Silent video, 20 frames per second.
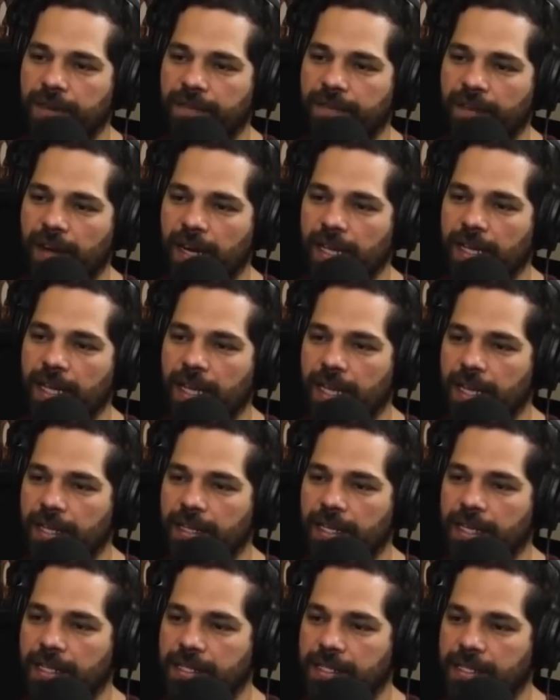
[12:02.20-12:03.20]
that it finally hit
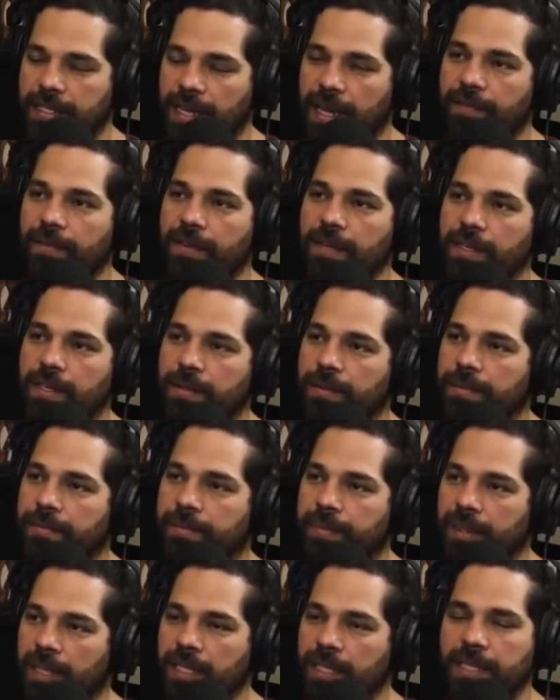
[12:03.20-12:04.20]
that
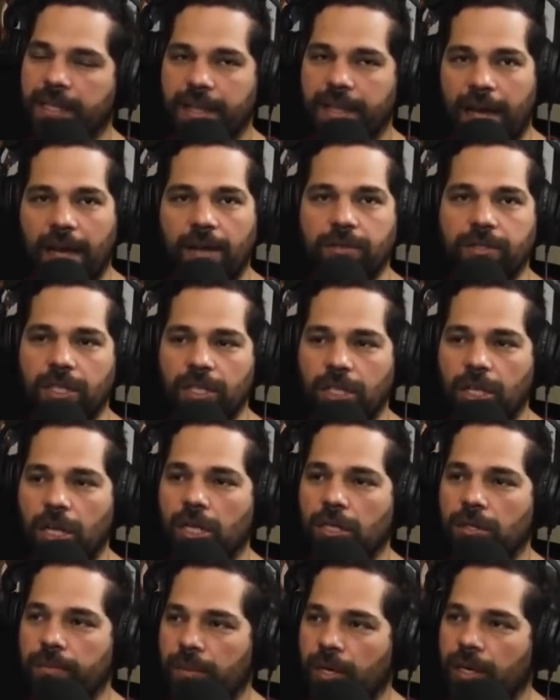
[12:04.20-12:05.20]

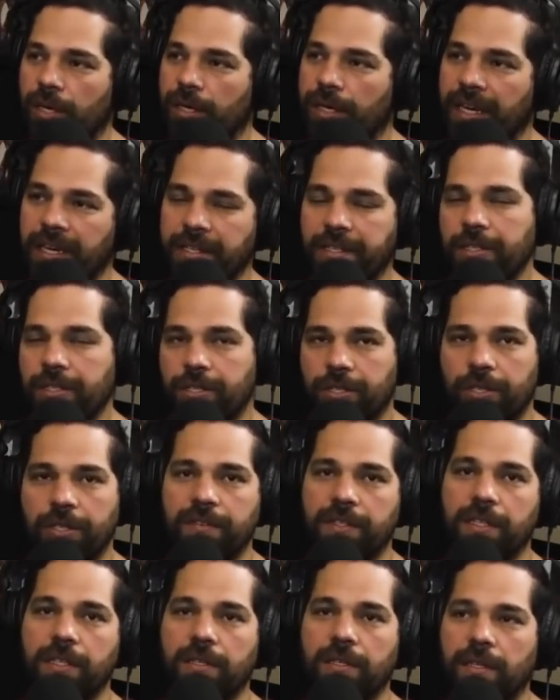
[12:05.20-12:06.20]
$7,000+ mark. It
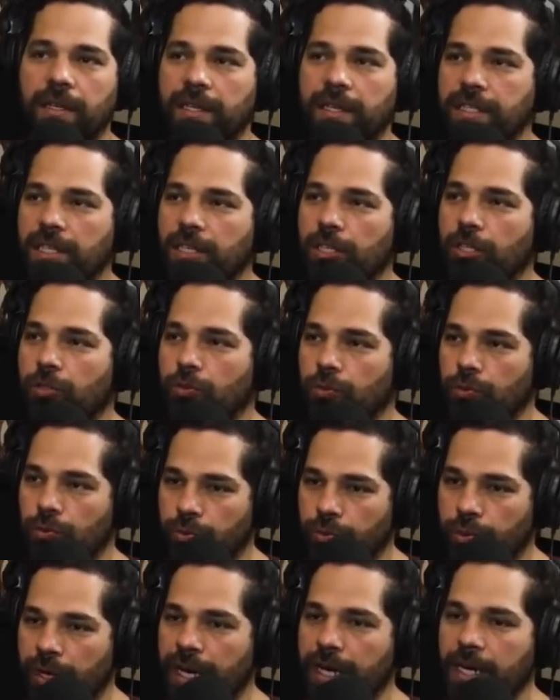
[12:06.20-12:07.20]
deserves it. It's a
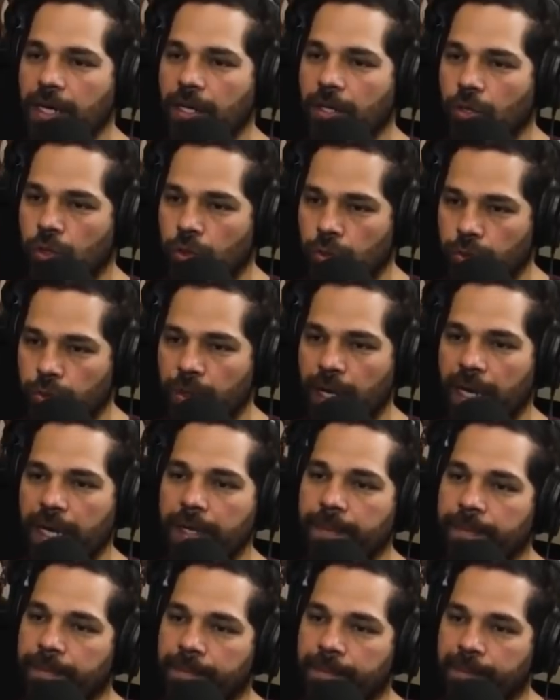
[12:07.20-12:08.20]
great,
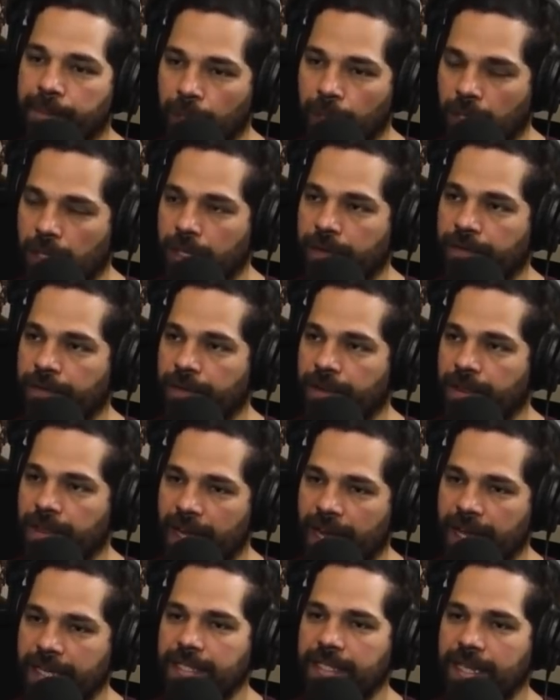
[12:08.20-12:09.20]
great book for
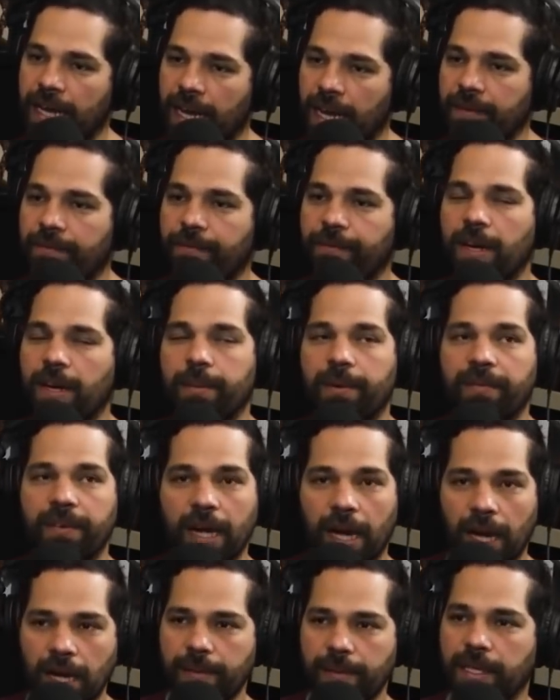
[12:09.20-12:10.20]
that time frame of
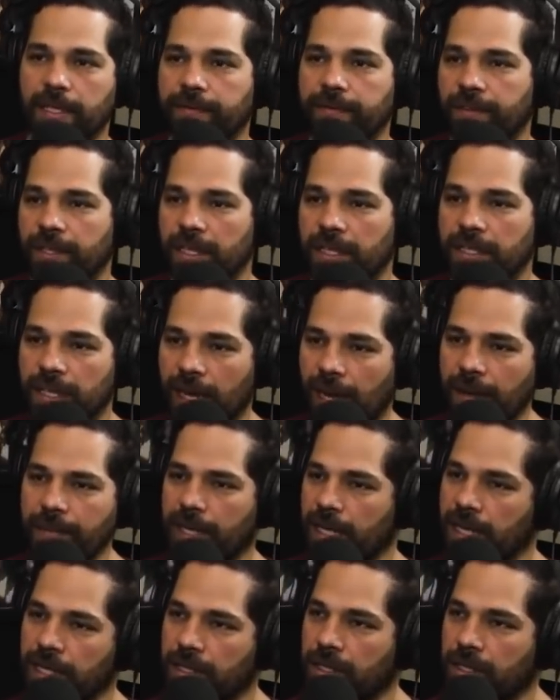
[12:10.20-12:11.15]
comics, for the atomic